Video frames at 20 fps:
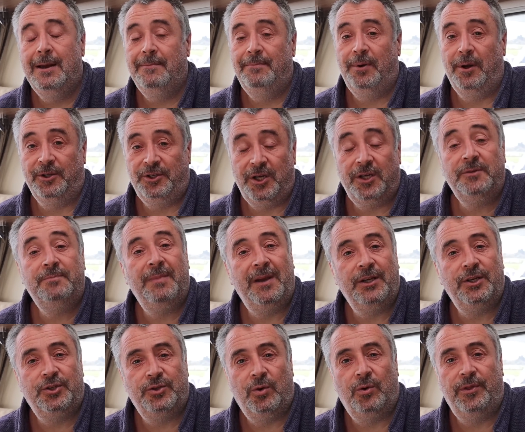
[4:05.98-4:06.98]
but just
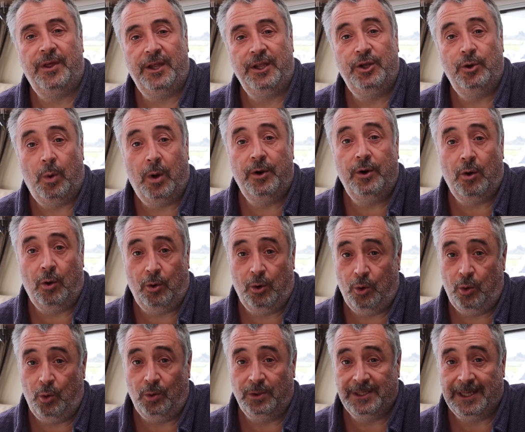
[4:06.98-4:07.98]
make sure that you are not
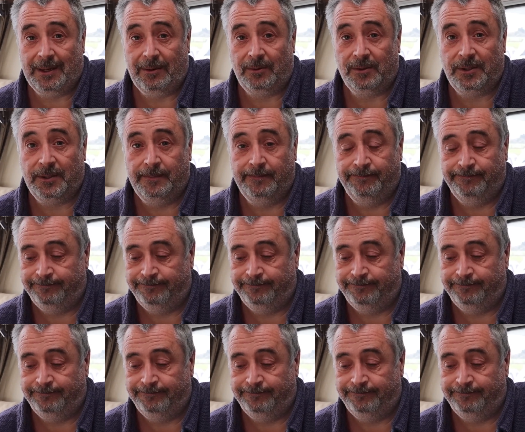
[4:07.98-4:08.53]
caught out.